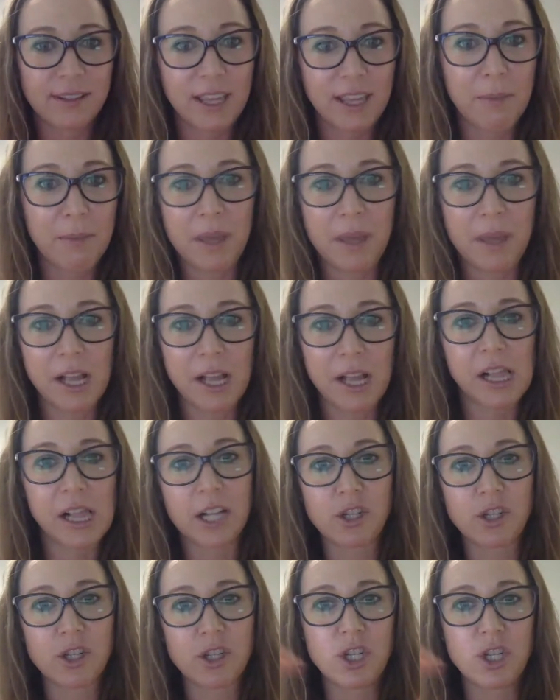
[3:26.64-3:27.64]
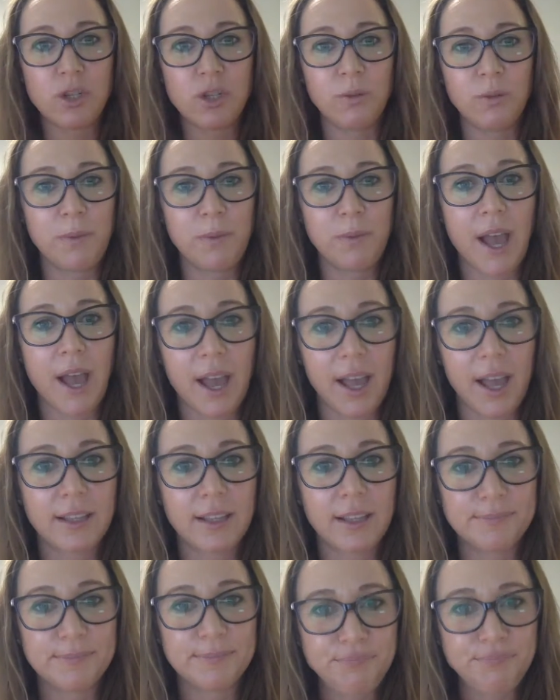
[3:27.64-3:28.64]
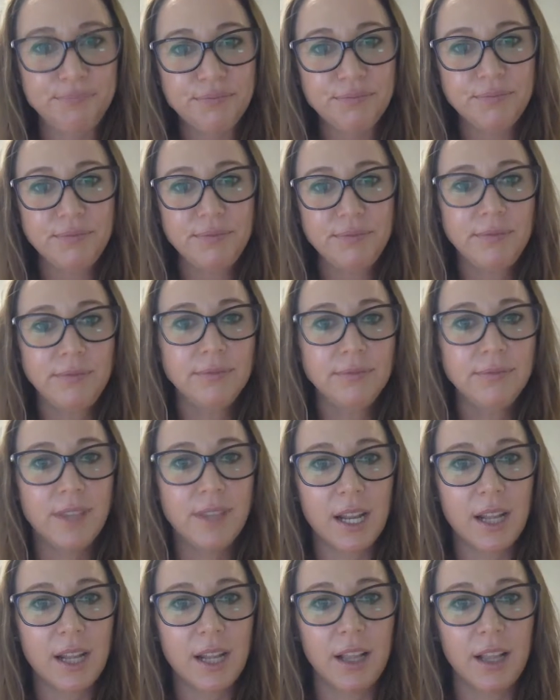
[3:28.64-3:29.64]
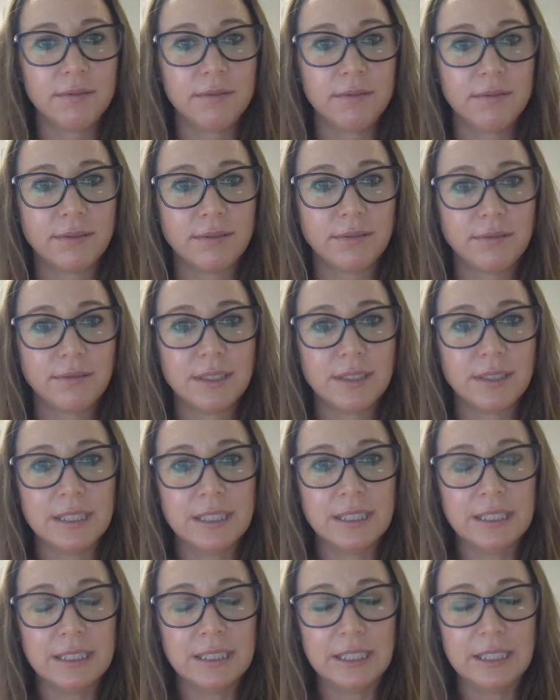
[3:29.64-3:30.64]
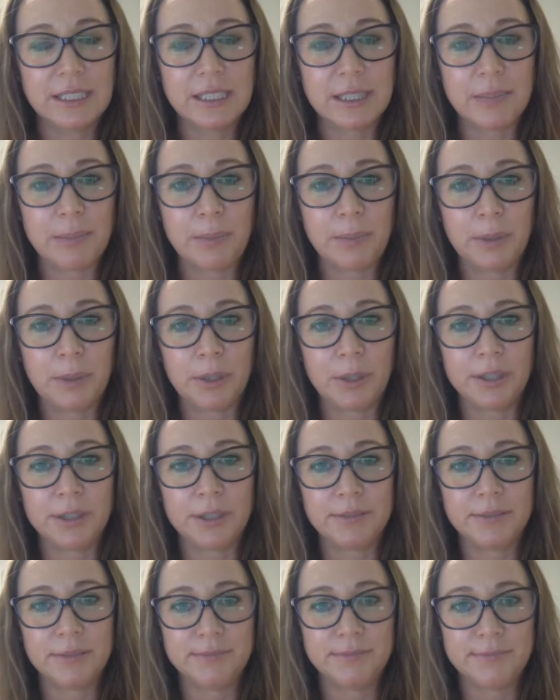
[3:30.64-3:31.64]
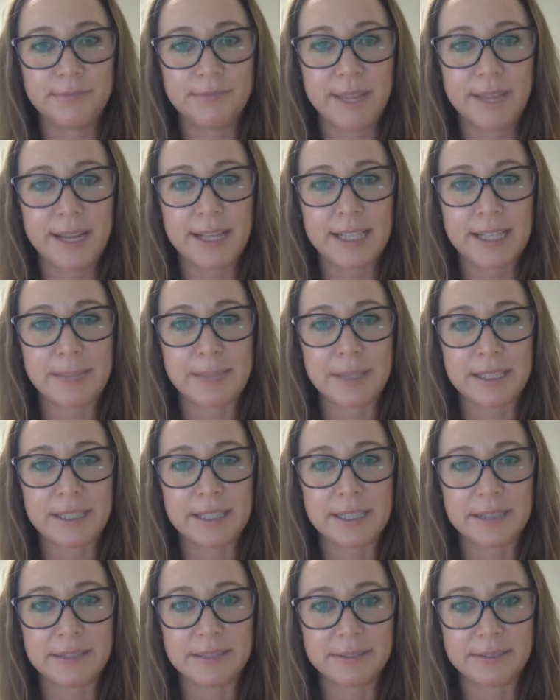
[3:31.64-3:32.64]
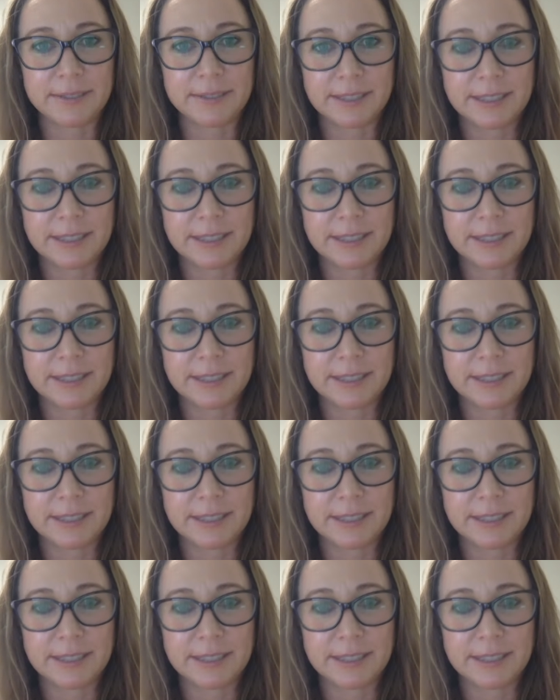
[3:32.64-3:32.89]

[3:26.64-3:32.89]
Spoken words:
can be a clutch to bag that I love. Simple, inexpensive.